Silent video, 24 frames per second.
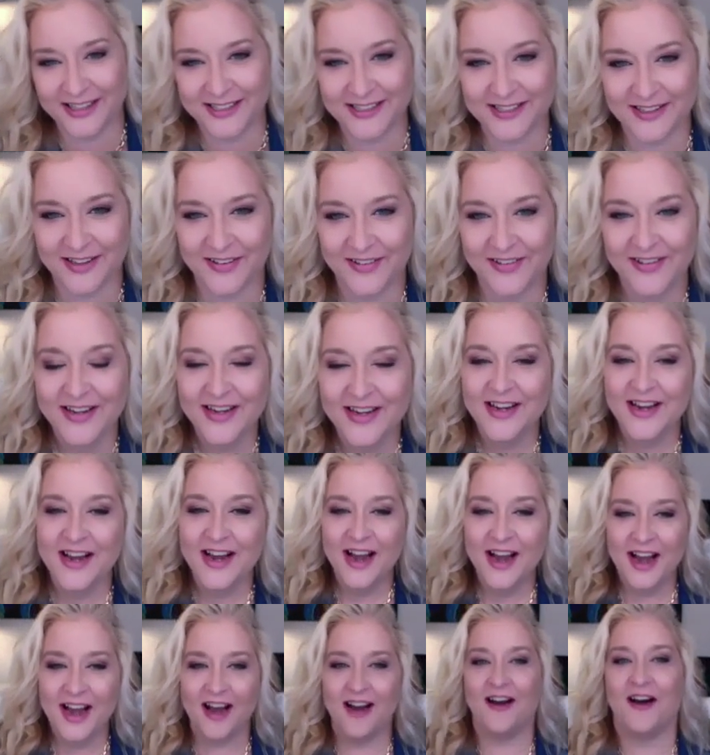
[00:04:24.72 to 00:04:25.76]
so
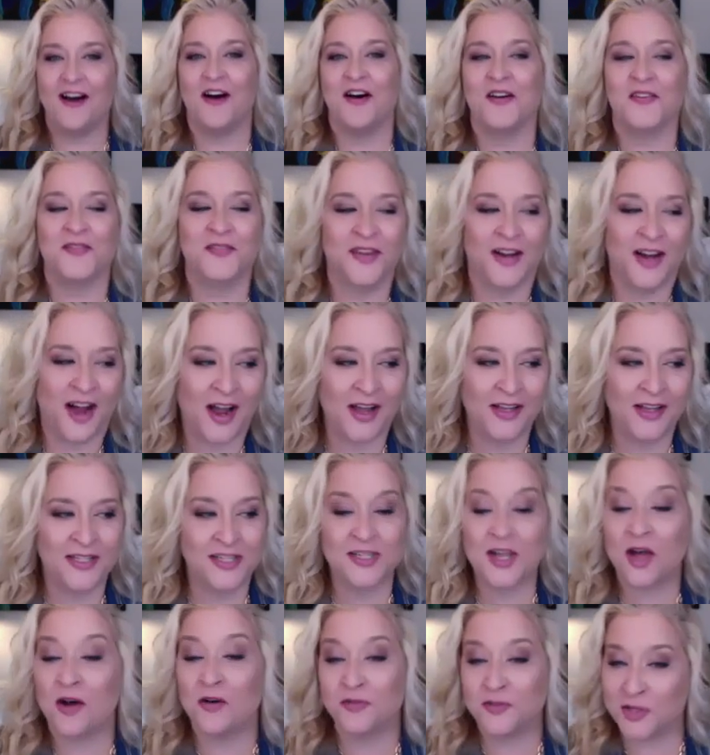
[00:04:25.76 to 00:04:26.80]
um, I
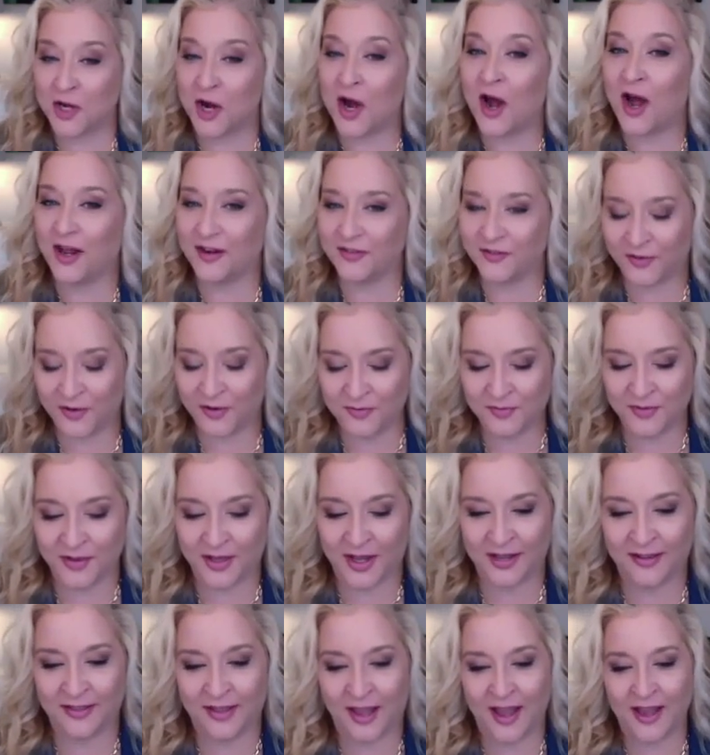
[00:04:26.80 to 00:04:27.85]
self taught from
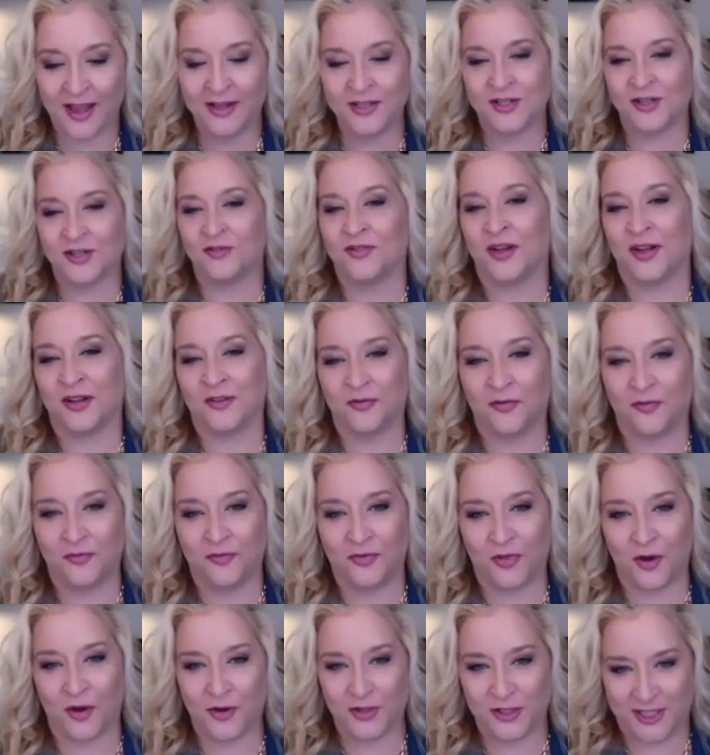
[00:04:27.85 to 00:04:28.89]
like the age of like
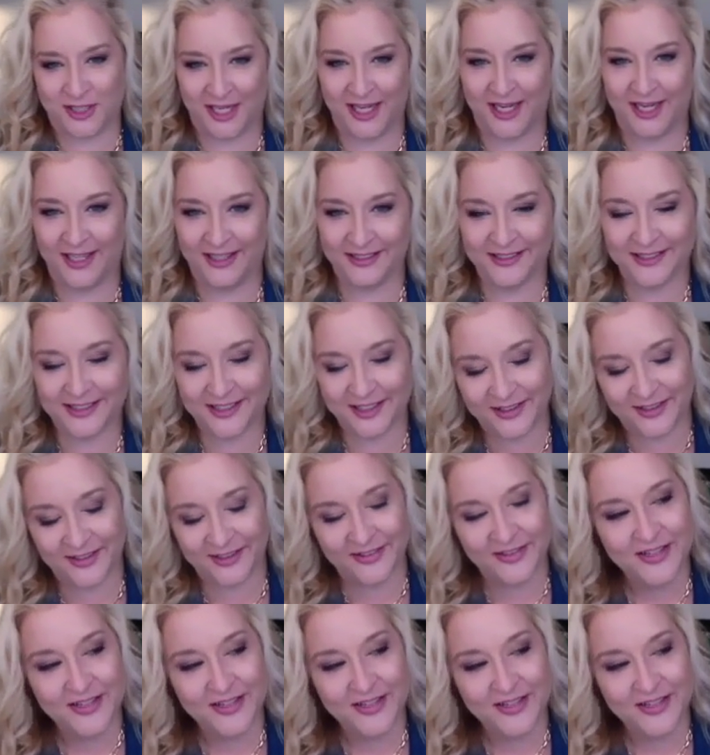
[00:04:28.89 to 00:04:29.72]
13. So,